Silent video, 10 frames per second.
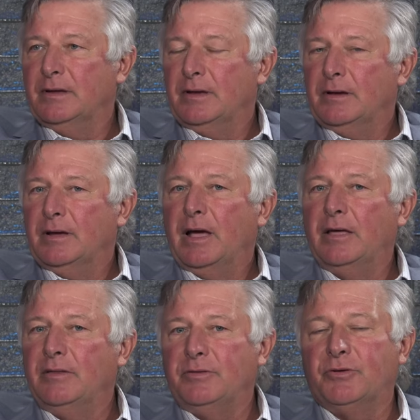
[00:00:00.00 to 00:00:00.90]
Right.
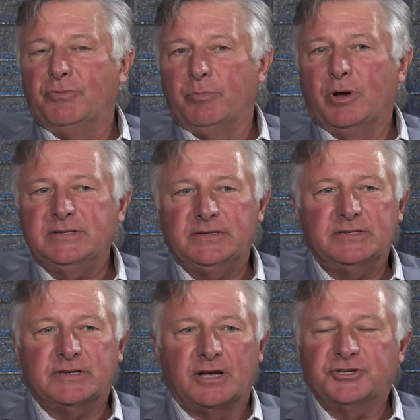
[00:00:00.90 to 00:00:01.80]
And the robust
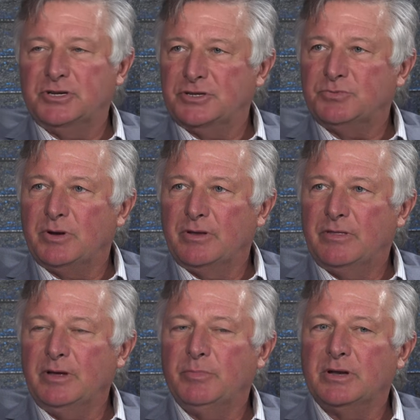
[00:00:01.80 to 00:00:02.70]
discussion is one thing,